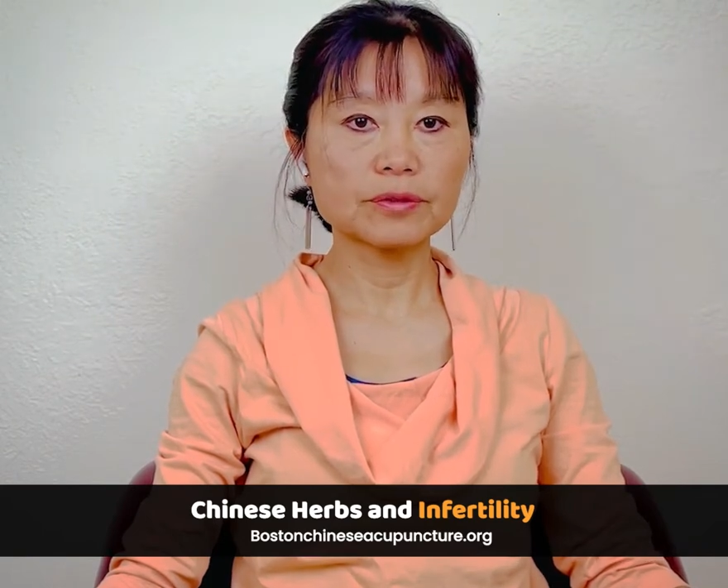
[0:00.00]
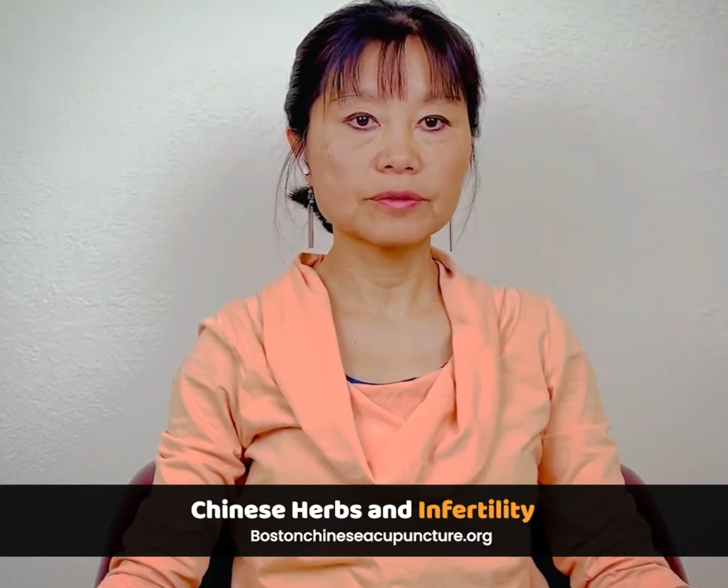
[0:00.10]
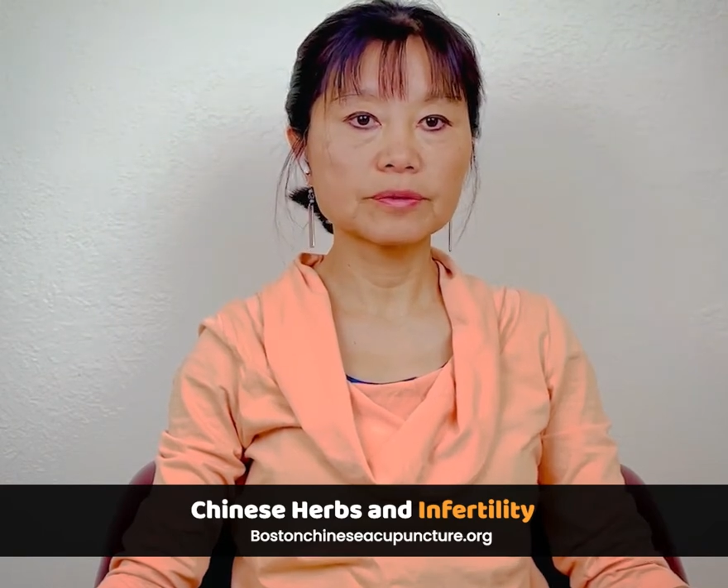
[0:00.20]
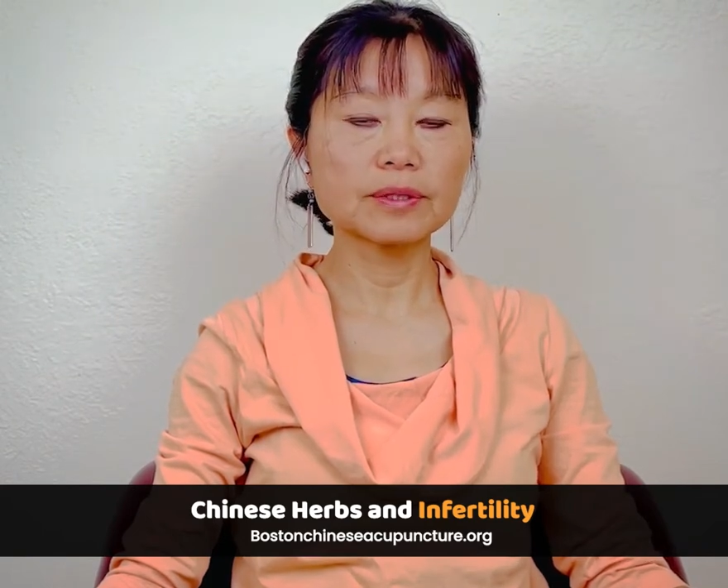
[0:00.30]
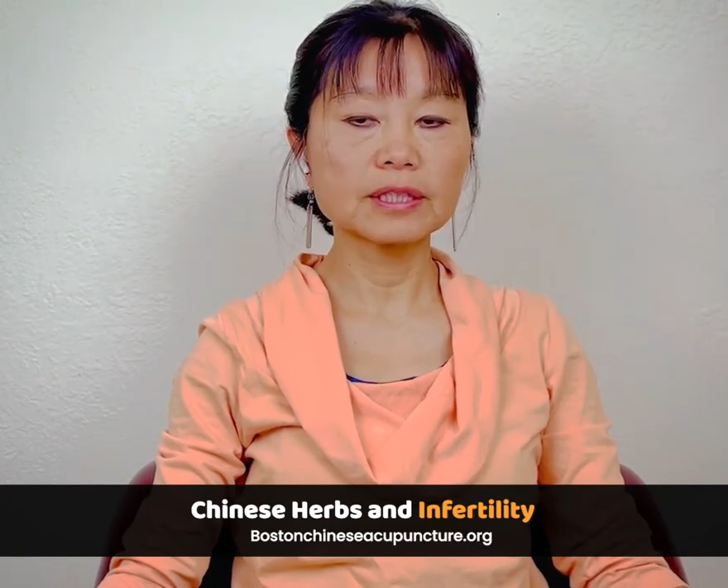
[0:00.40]

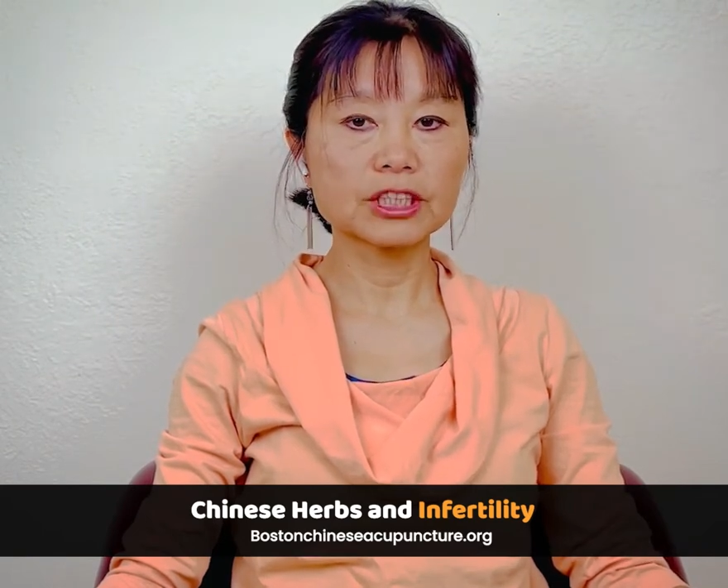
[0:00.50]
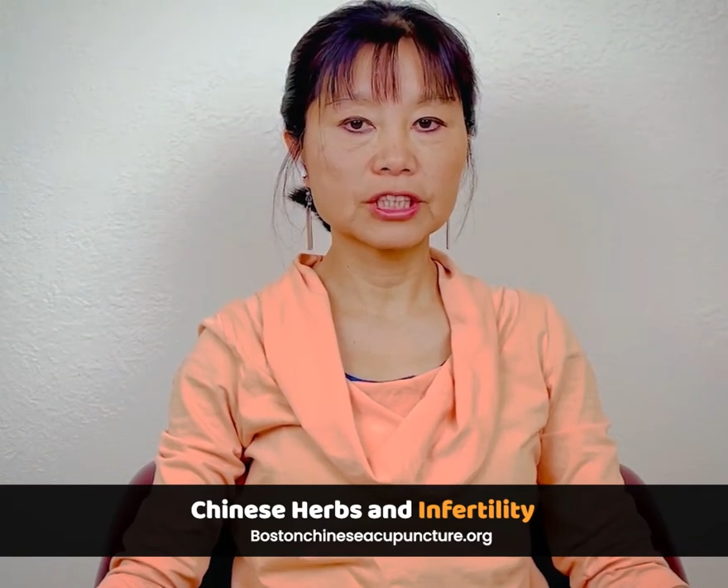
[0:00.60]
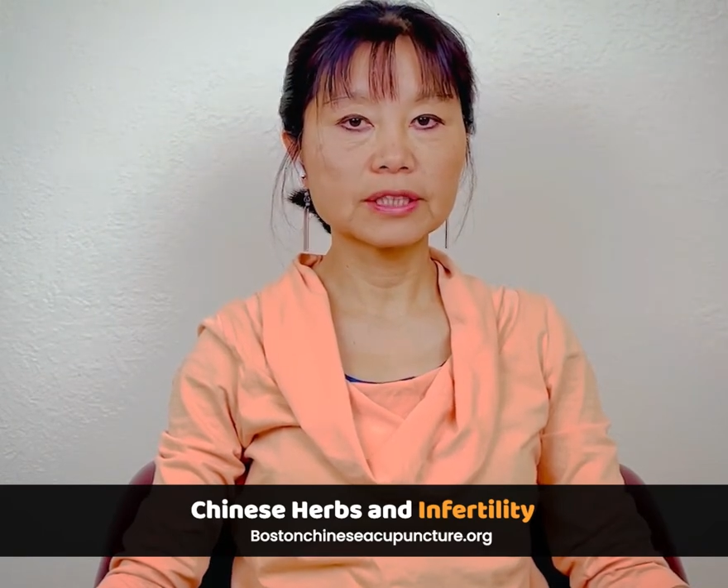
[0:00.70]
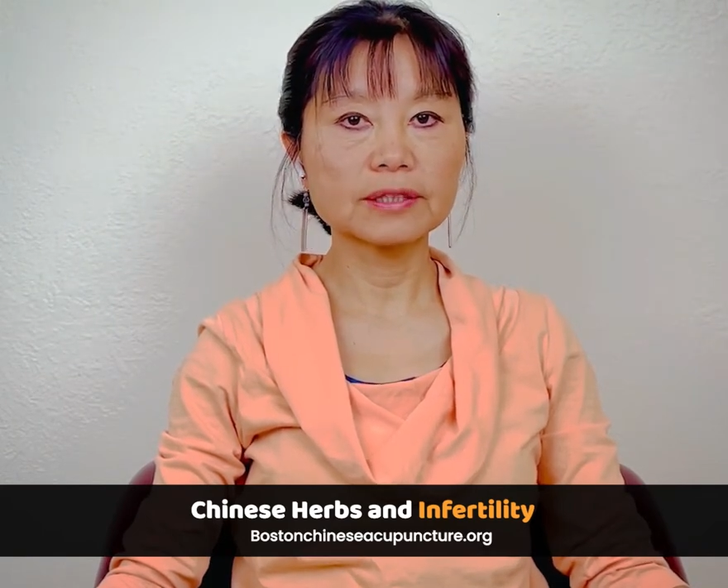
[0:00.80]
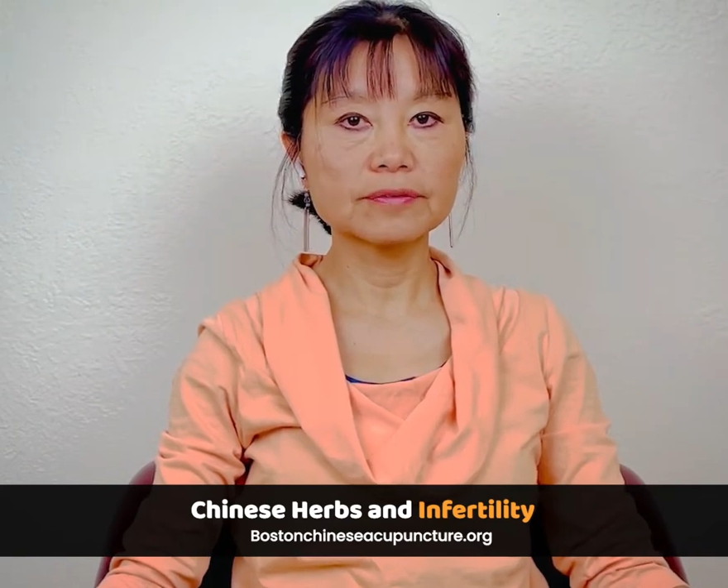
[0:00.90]
to
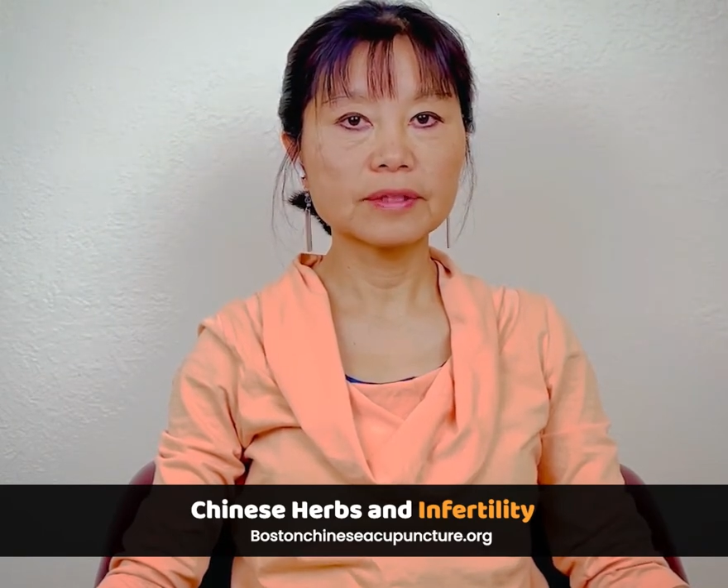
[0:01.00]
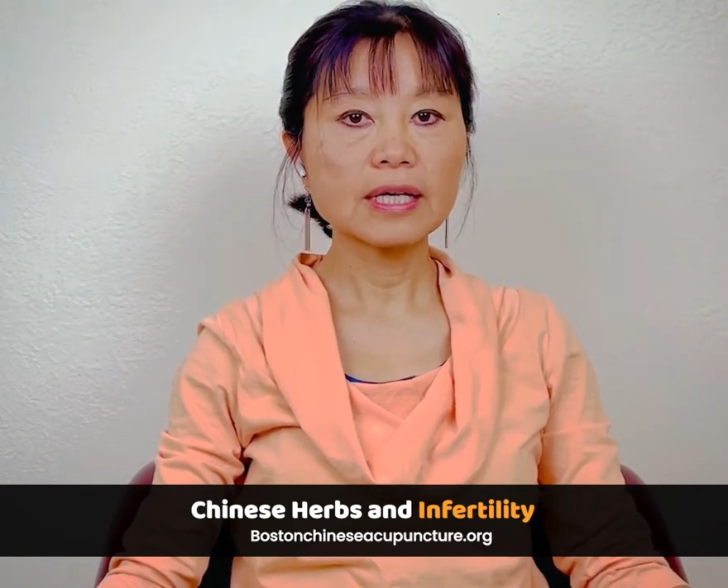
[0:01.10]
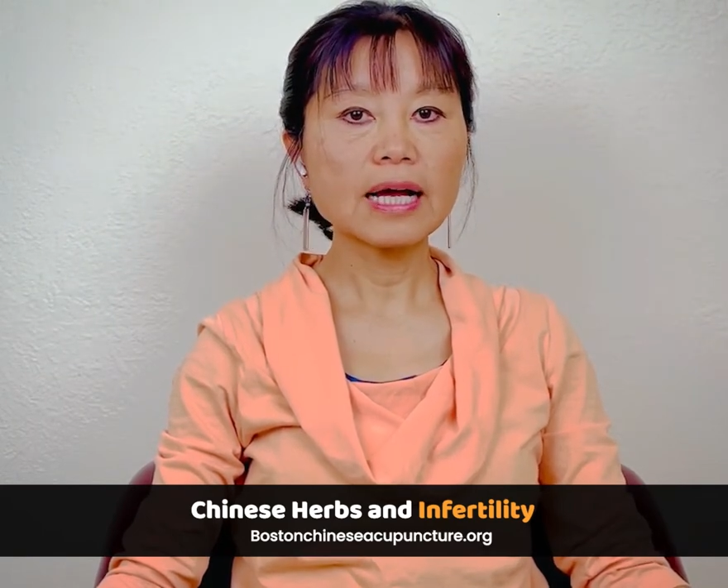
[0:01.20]
achieve